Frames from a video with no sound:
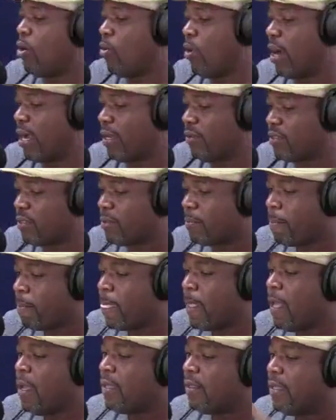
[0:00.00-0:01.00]
wives.
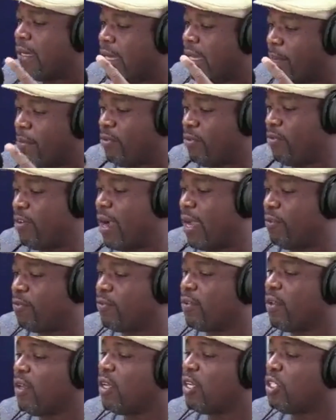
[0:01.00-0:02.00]
Then number 5,
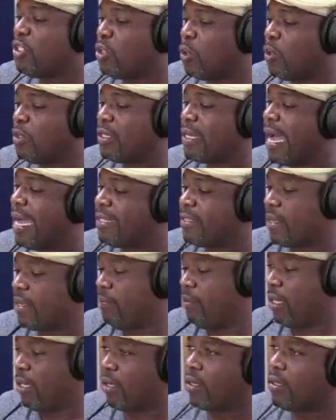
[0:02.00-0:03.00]
don't answer
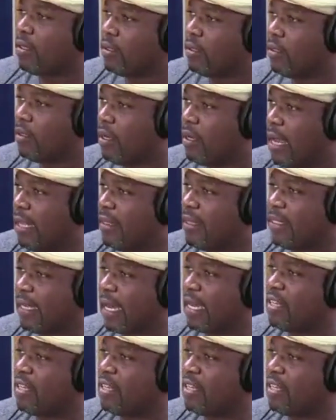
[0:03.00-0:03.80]
back. I think